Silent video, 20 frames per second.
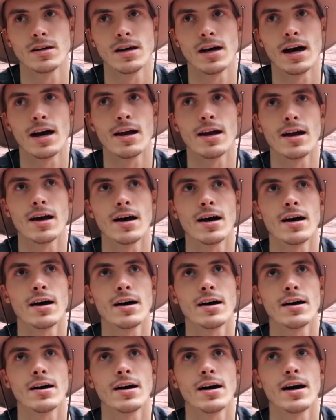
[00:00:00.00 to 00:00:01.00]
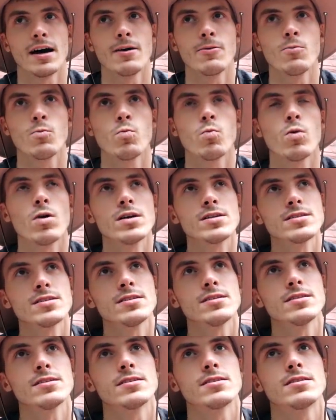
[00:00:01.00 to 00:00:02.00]
I I
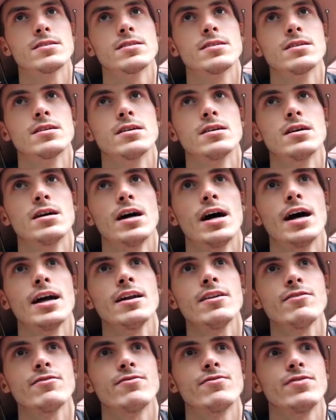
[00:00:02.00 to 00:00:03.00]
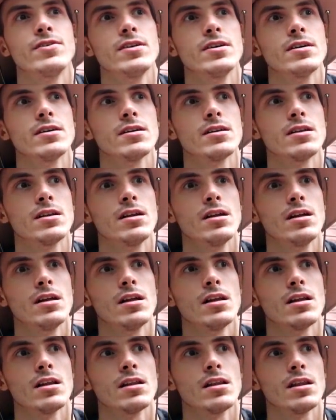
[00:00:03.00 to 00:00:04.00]
wasn't I didn't feel
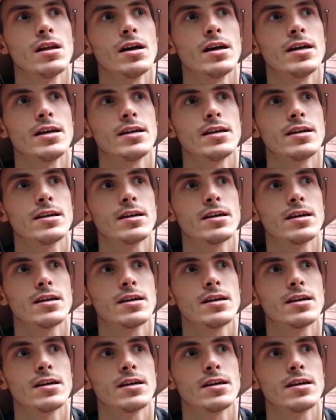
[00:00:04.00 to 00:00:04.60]
like